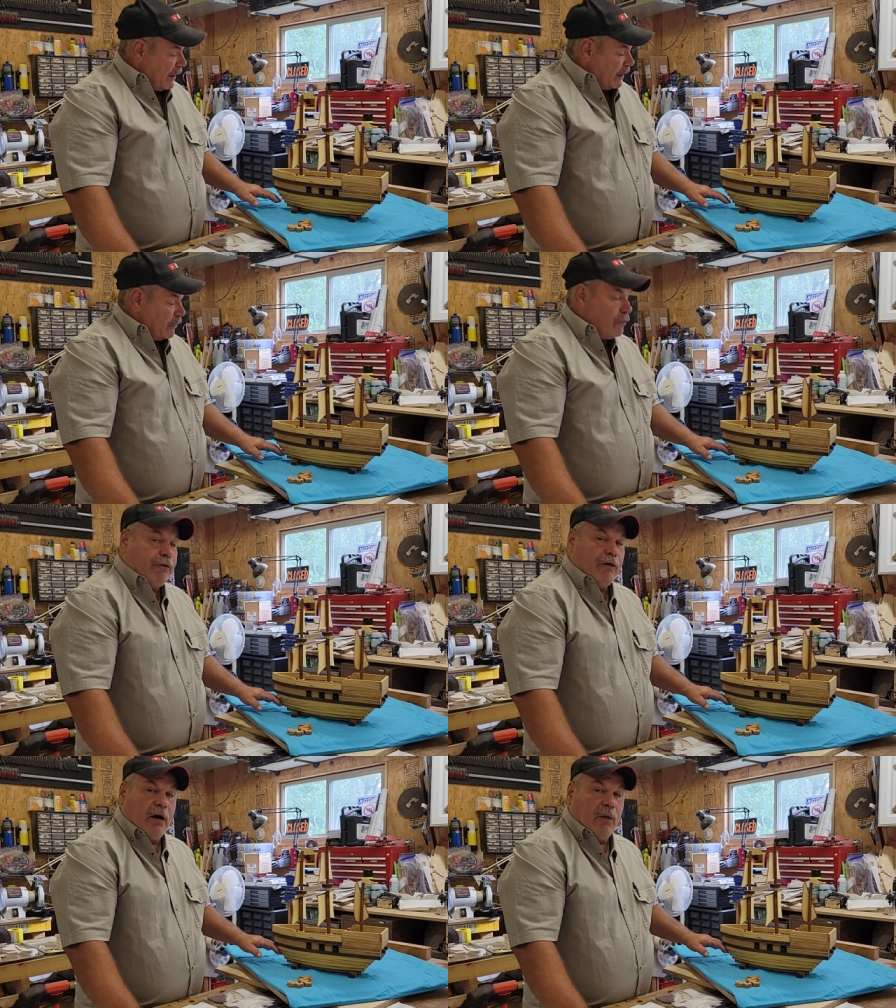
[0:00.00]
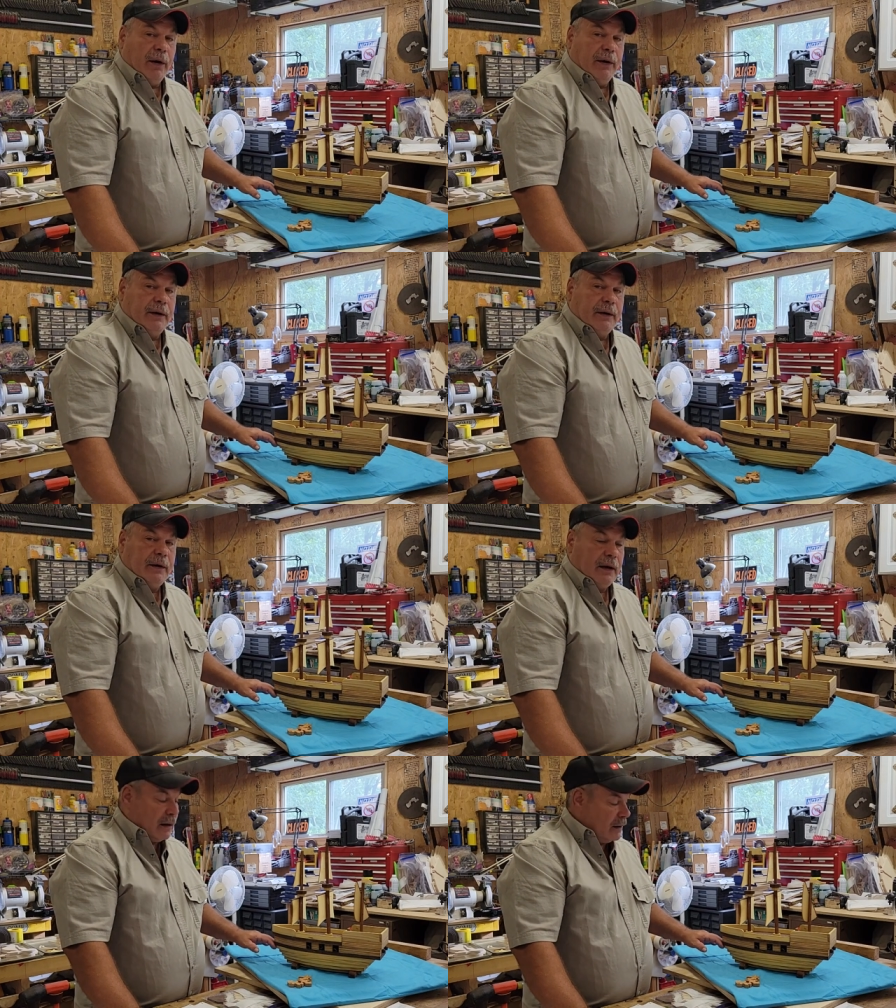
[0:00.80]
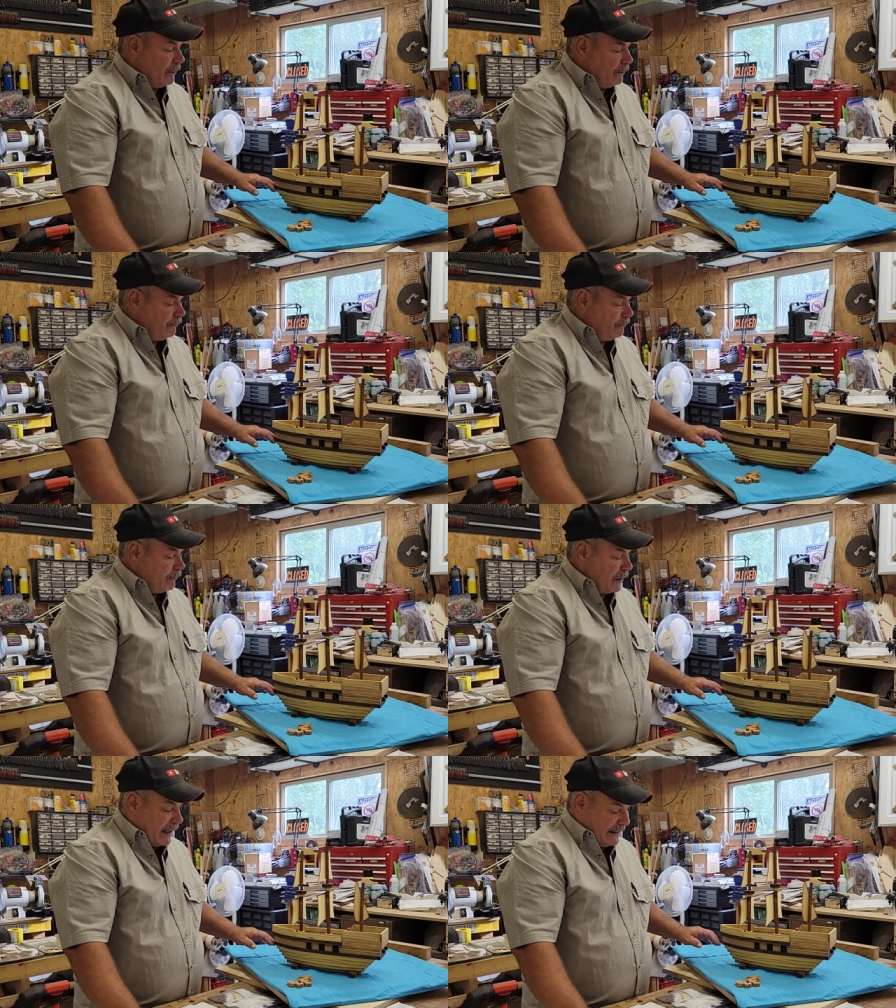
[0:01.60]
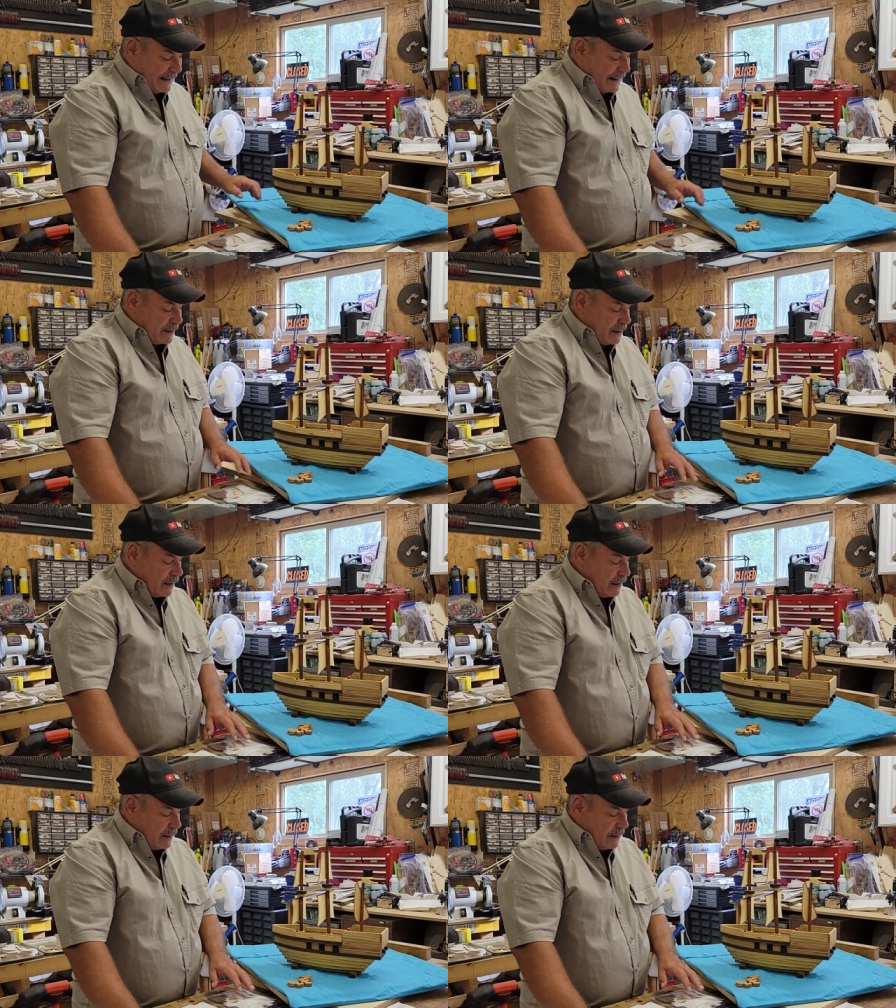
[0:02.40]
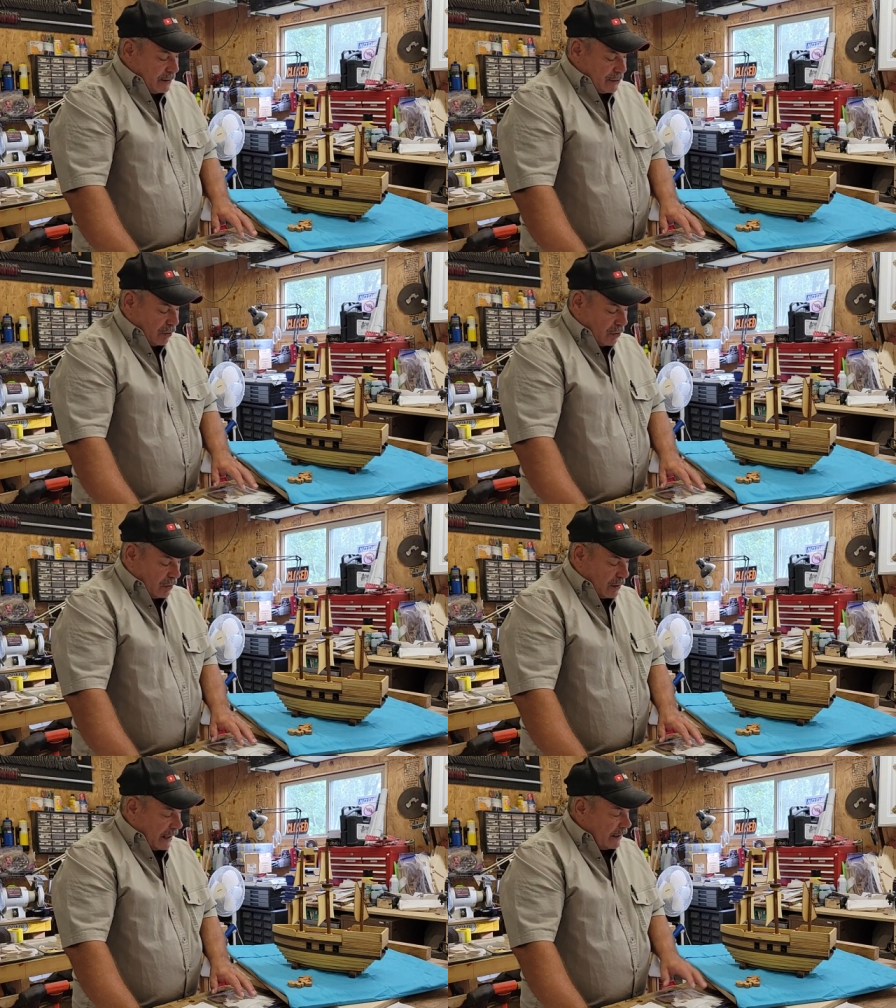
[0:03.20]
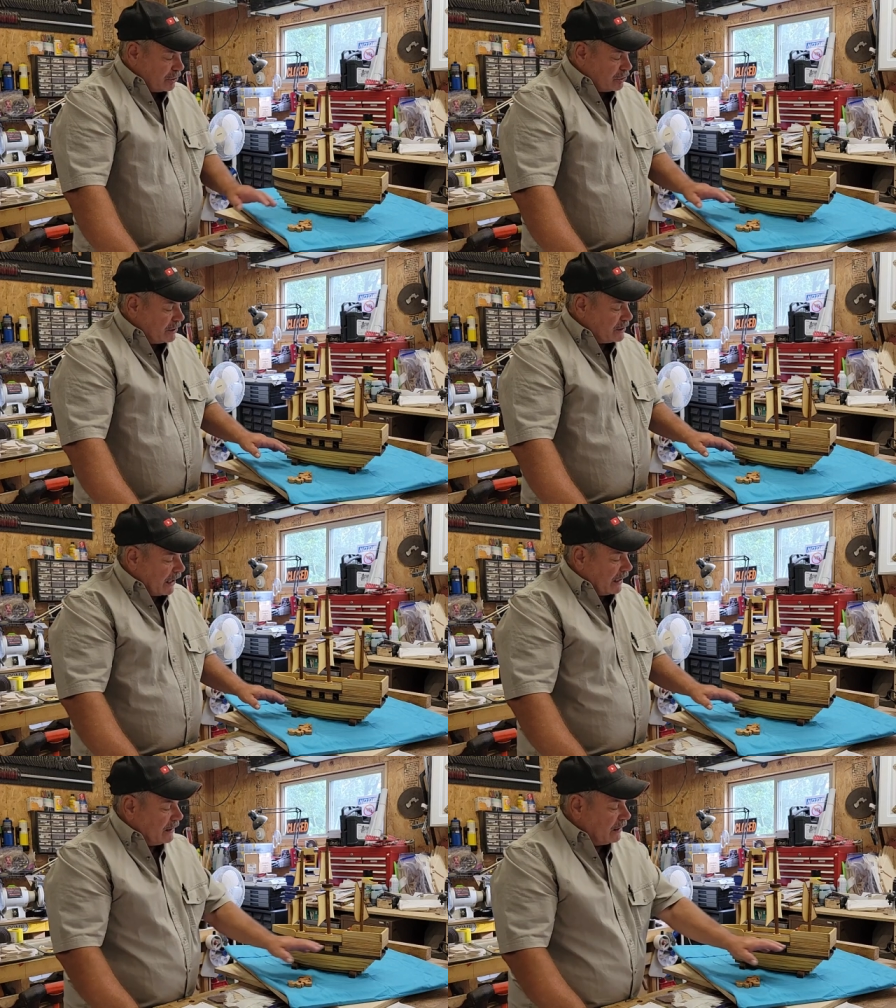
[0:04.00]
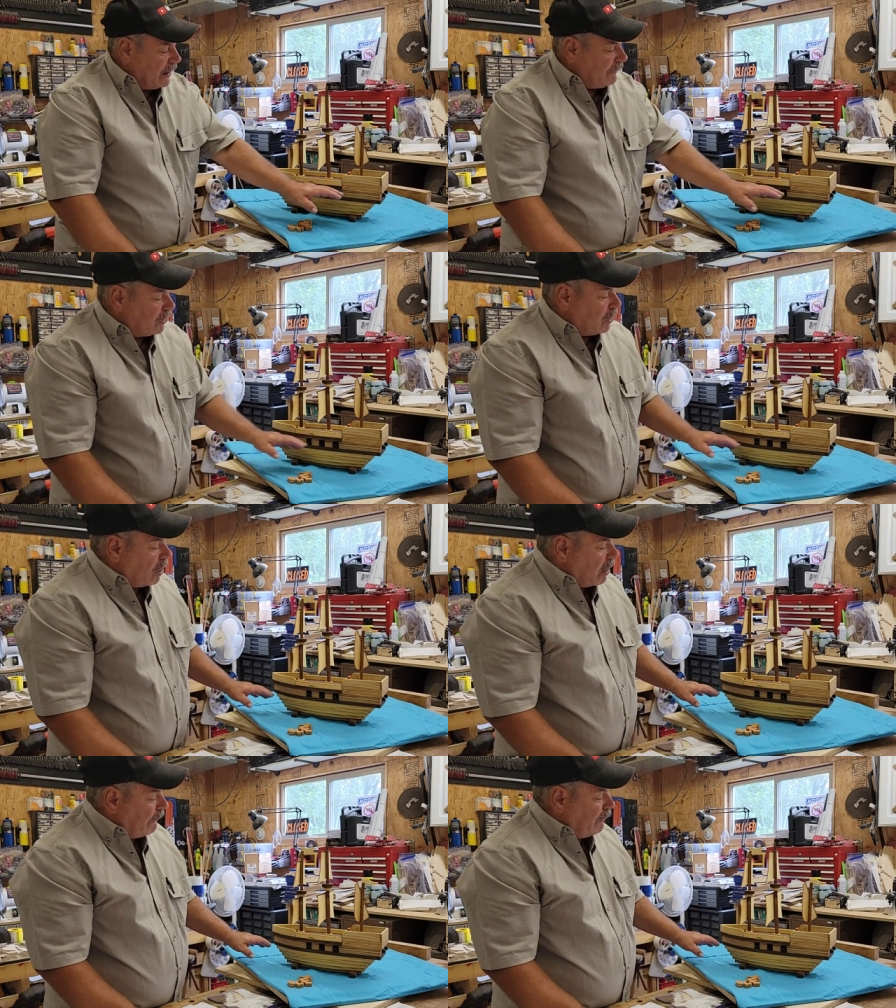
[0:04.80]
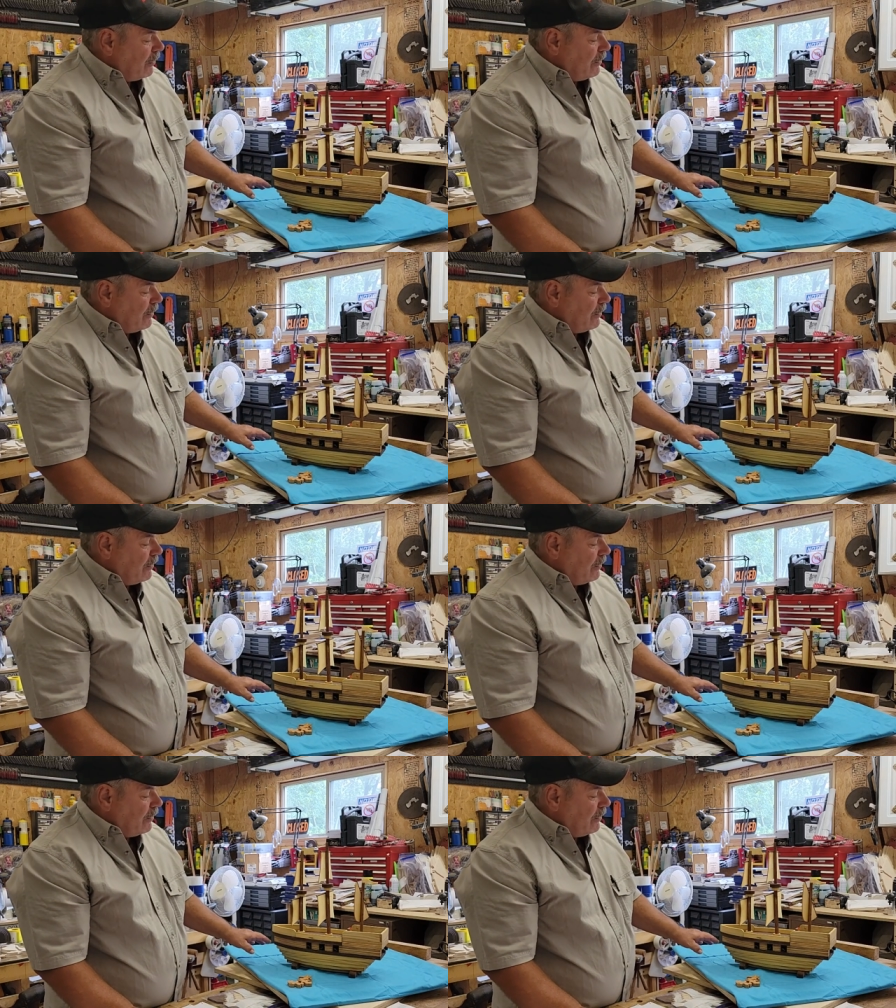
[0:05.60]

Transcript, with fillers: made a new front one um, but I didn't. So I just decided to leave it off,